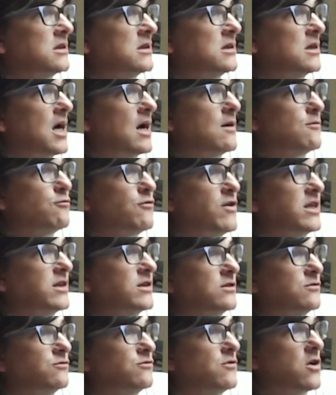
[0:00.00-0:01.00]
I'm
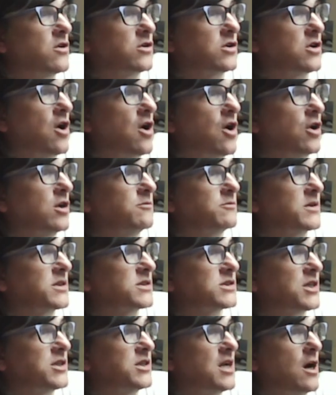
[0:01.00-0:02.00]
reading the wrong column
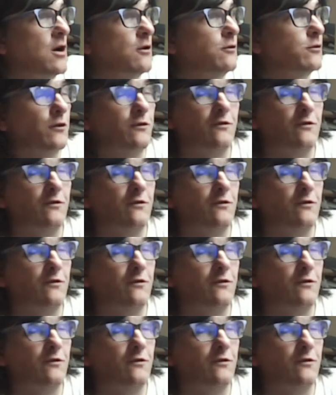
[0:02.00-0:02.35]
because I know for a